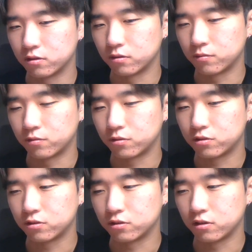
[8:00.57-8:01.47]
but
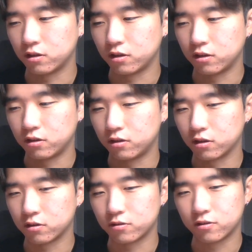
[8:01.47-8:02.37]
unfortunately in the
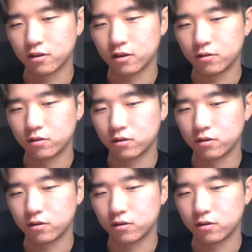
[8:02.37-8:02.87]
other side